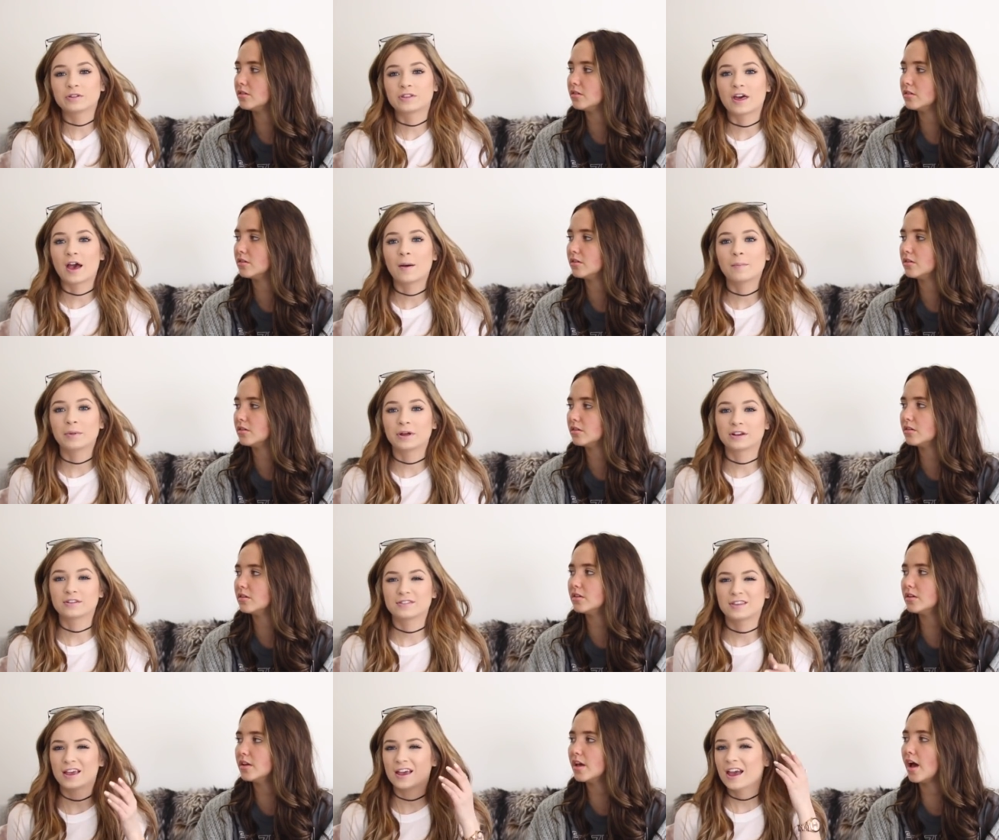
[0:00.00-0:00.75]
Speaker 1: with them,
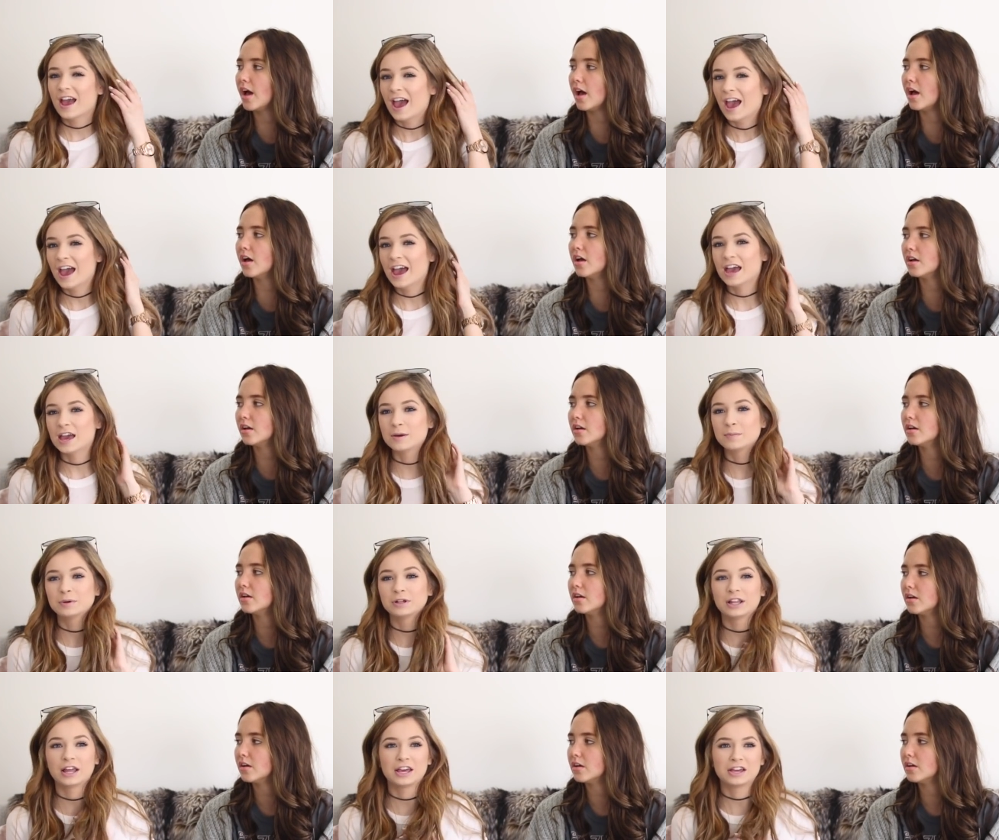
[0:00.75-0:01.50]
like say yeah. hey,
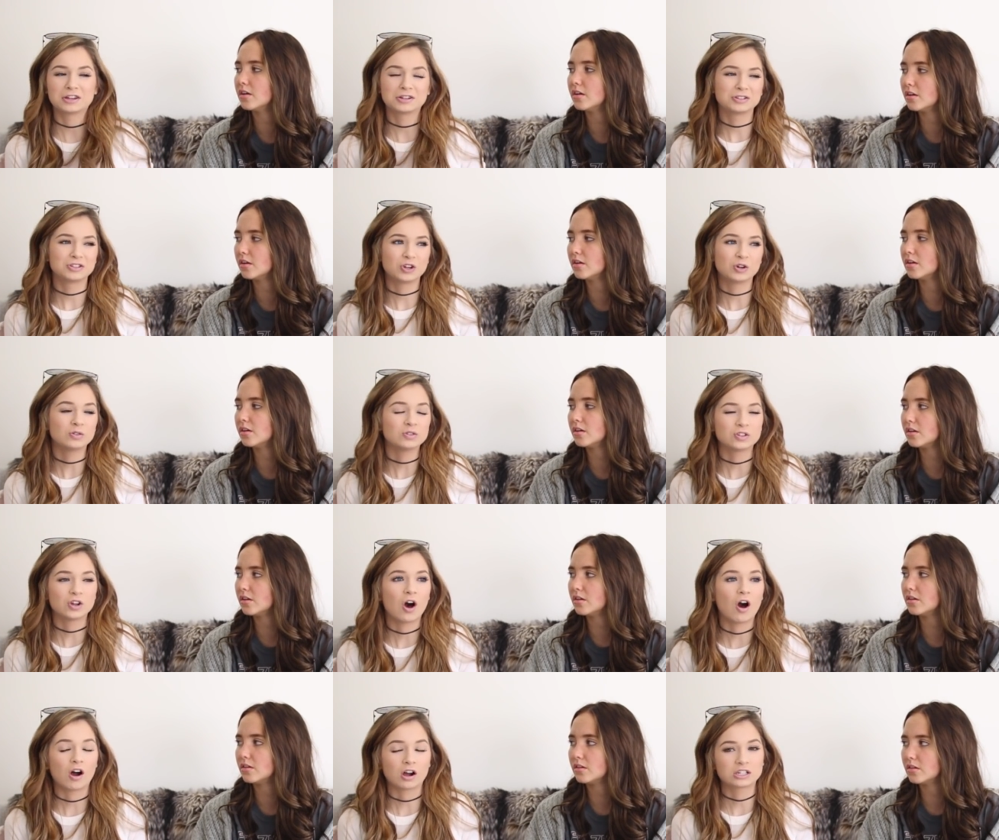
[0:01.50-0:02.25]
but like don't
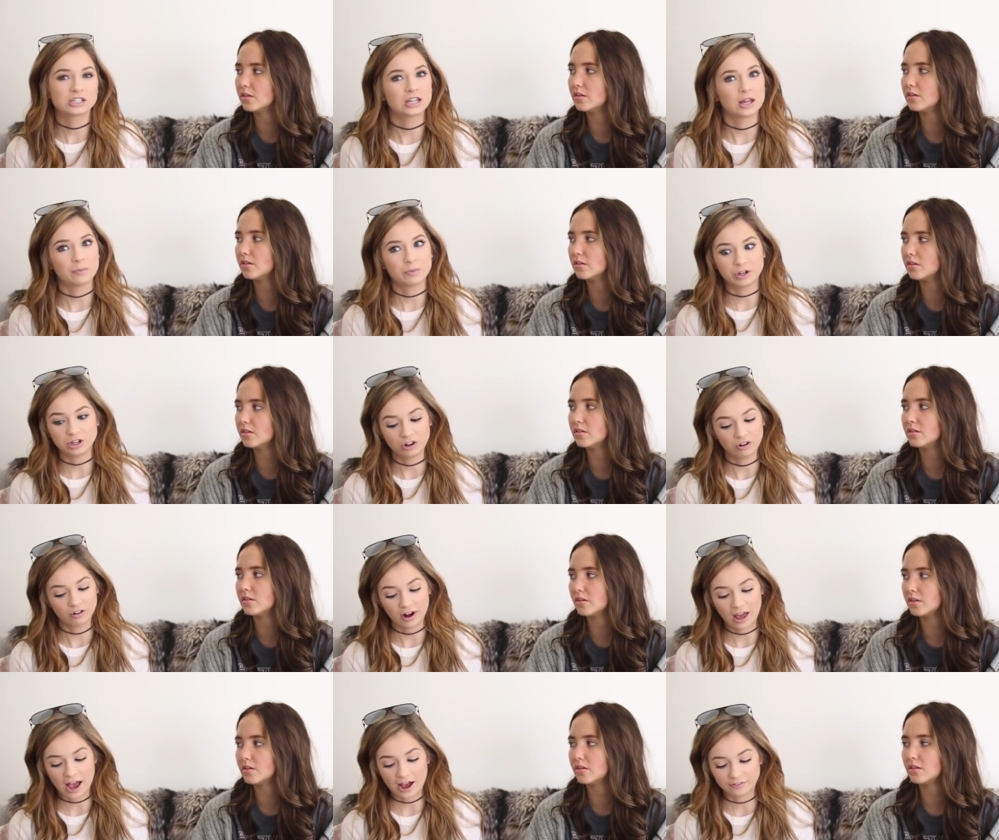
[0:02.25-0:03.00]
talk to them when you
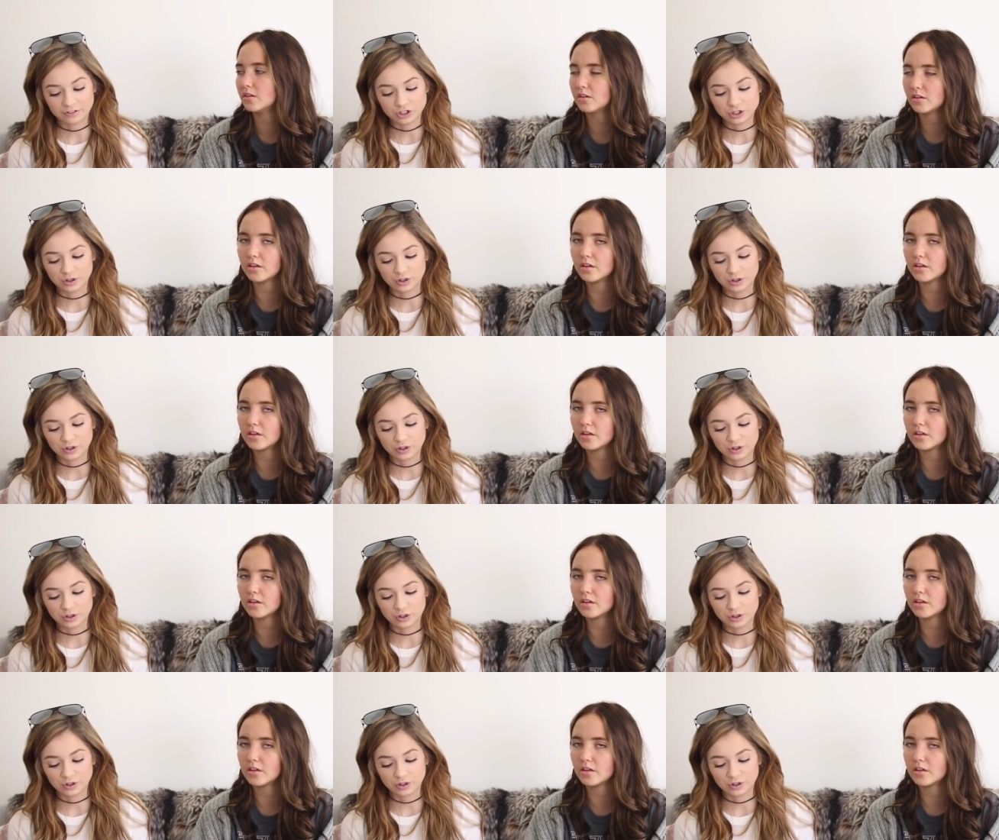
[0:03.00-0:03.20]
don't have